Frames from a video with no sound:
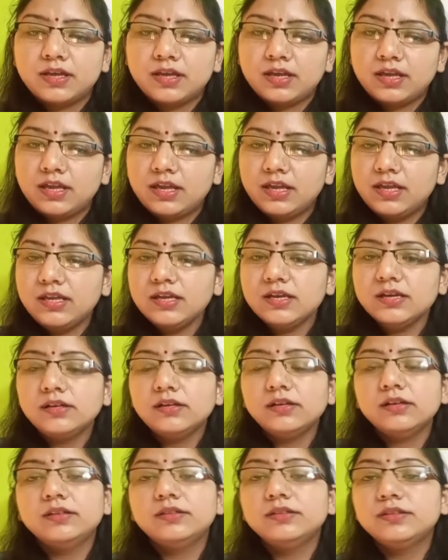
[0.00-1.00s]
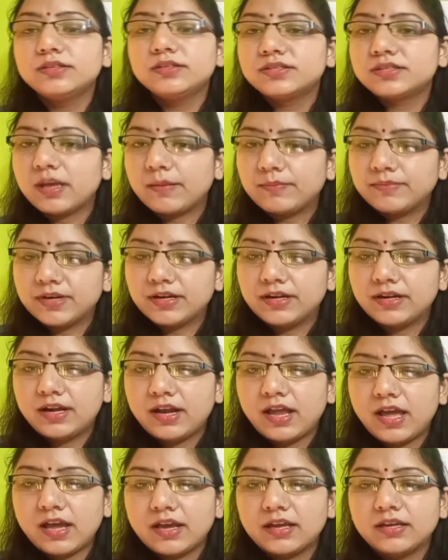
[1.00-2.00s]
Here in this chapter
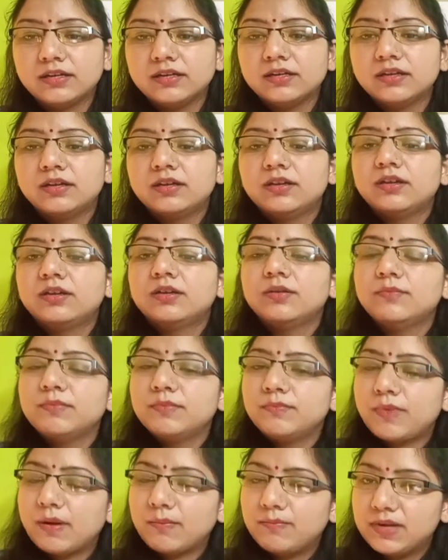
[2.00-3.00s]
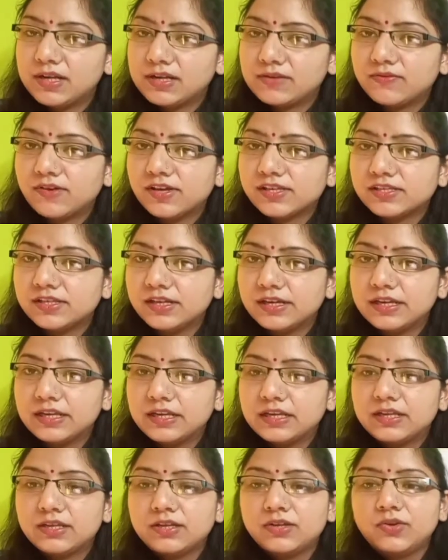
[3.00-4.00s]
9, public
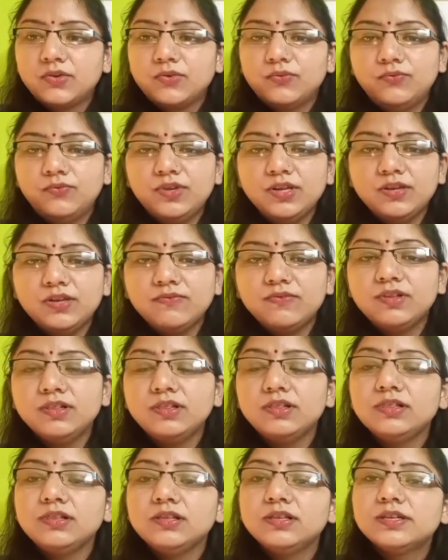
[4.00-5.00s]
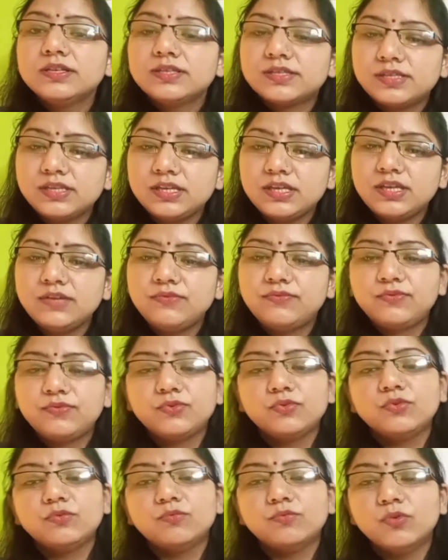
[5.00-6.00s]
facility, we will see
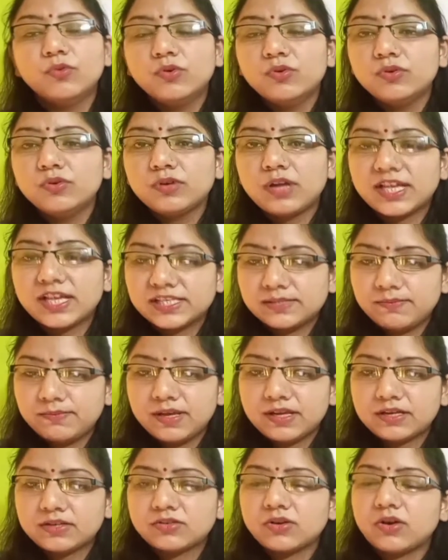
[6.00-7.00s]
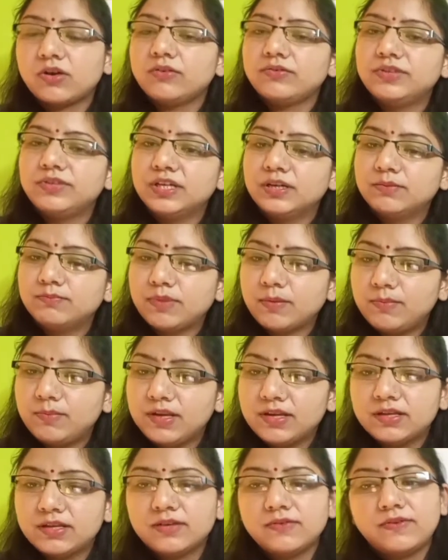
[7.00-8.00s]
few more aspects of the
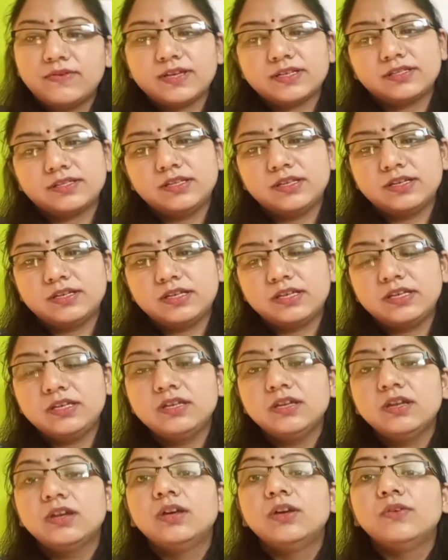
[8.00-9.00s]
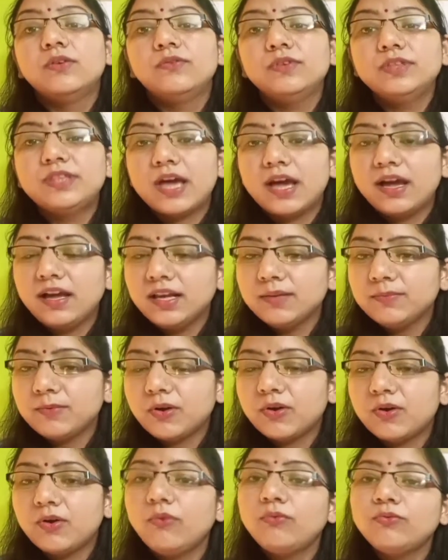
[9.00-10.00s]
public facility with the help
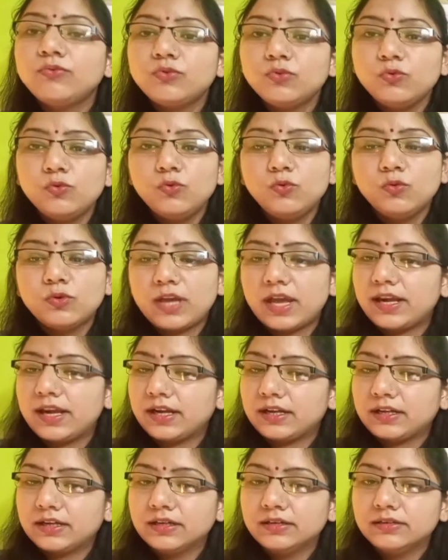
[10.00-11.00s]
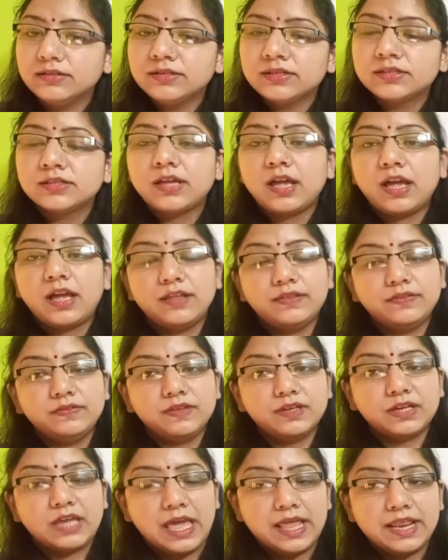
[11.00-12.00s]
of two characters, and
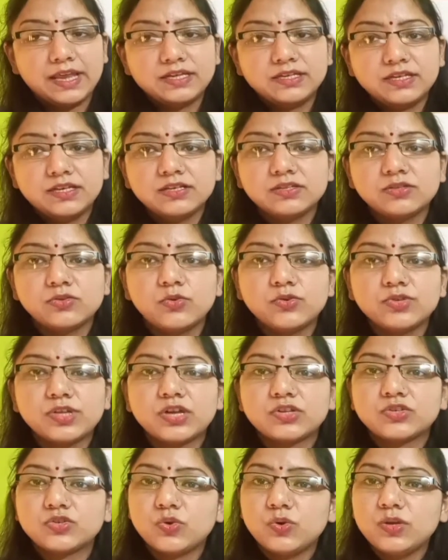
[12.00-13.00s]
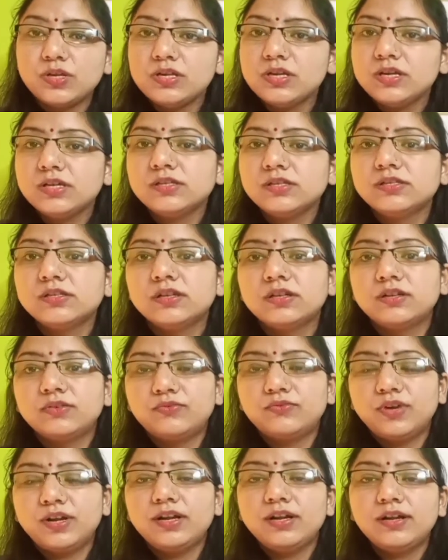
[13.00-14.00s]
the characters, those are showing us the
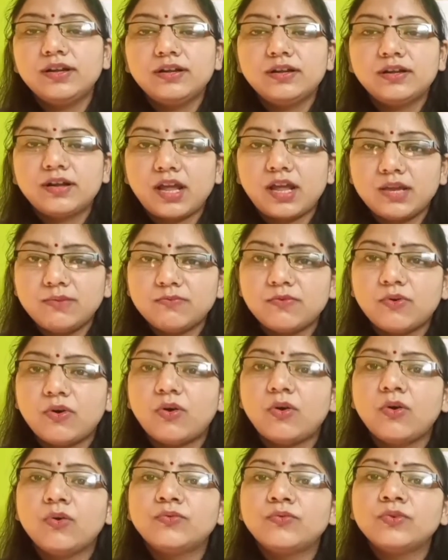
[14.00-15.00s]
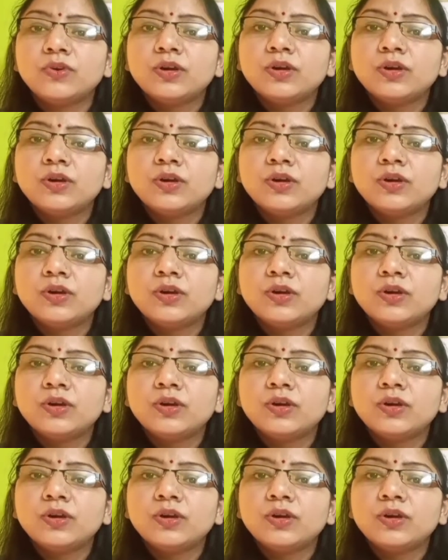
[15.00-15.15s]
different type of